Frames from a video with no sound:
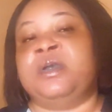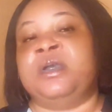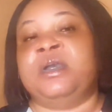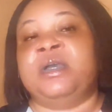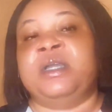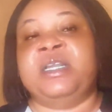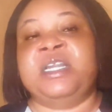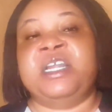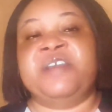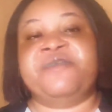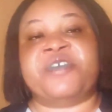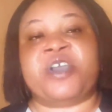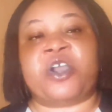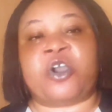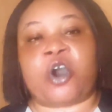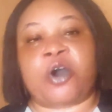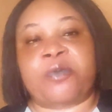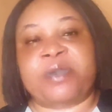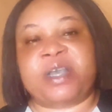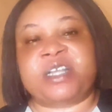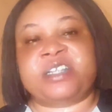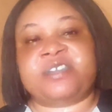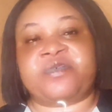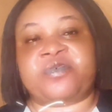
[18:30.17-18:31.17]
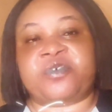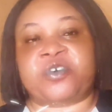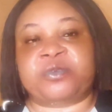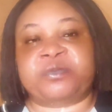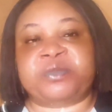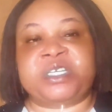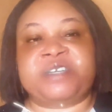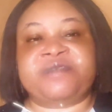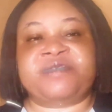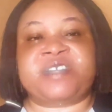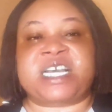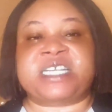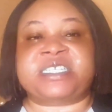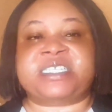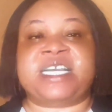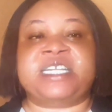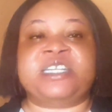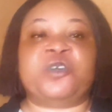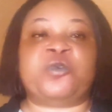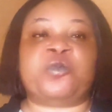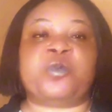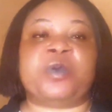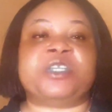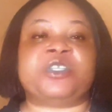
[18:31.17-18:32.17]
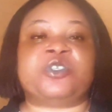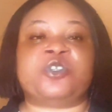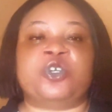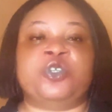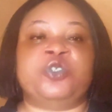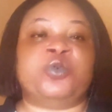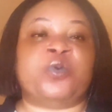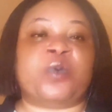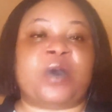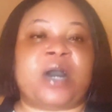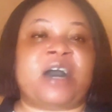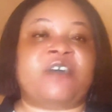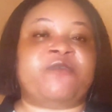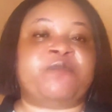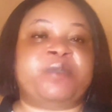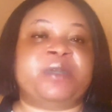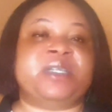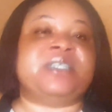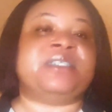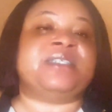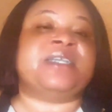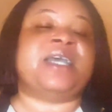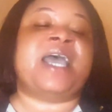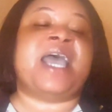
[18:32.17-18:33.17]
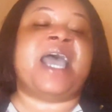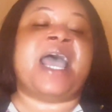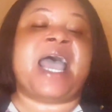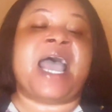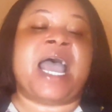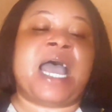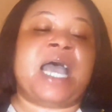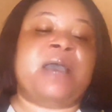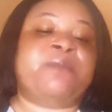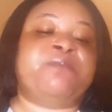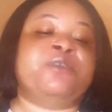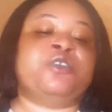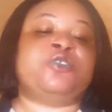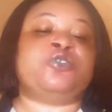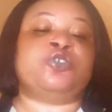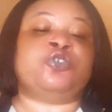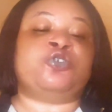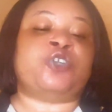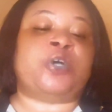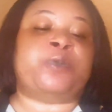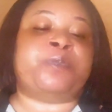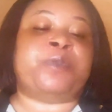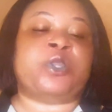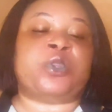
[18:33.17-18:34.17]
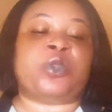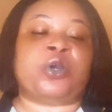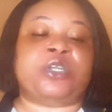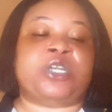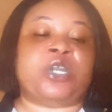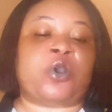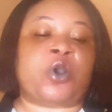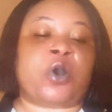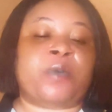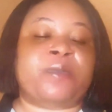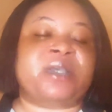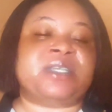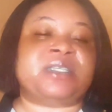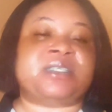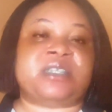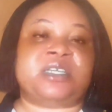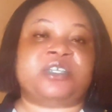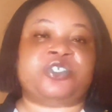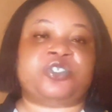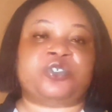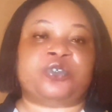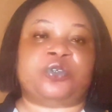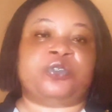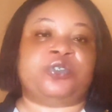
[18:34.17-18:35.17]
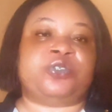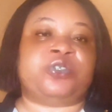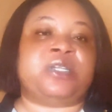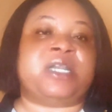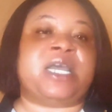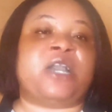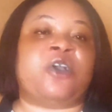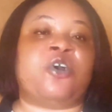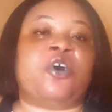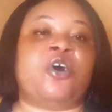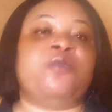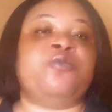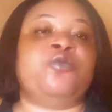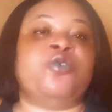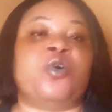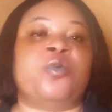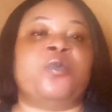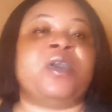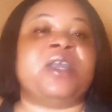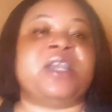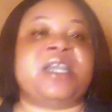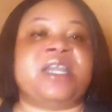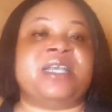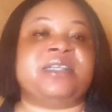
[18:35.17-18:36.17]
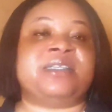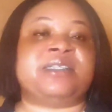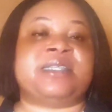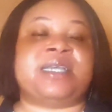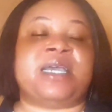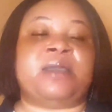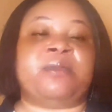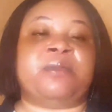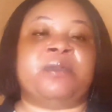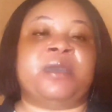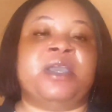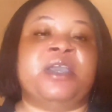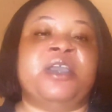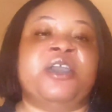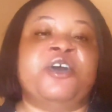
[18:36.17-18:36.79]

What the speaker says: Leave a comment for me. If there's any question you have, please help me to drop it on the comment section till I come your way next time.